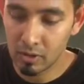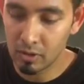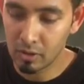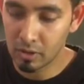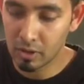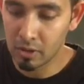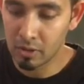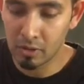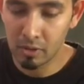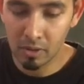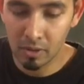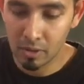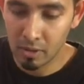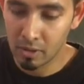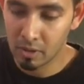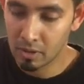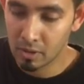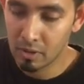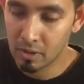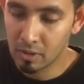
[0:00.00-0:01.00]
Look here.
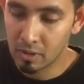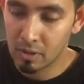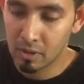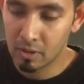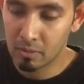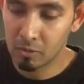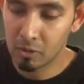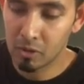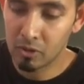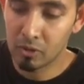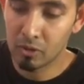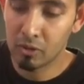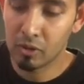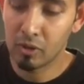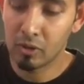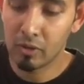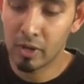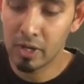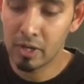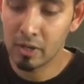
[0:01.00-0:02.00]
I'm going to show you
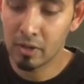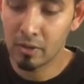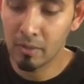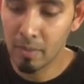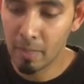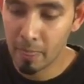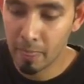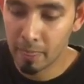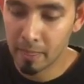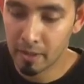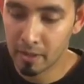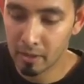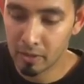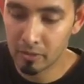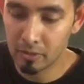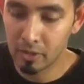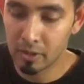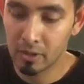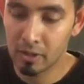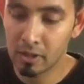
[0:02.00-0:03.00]
right here. Can you
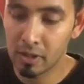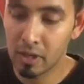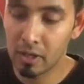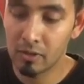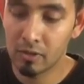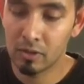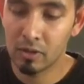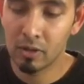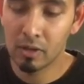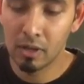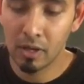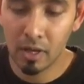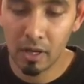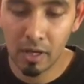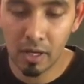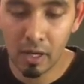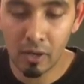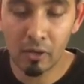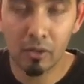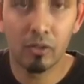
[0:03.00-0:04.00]
see it engaged? And
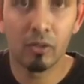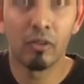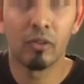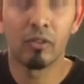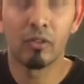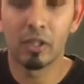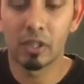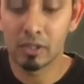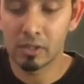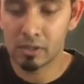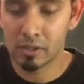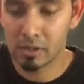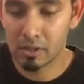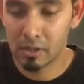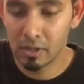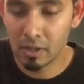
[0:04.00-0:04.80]
now it's in reverse.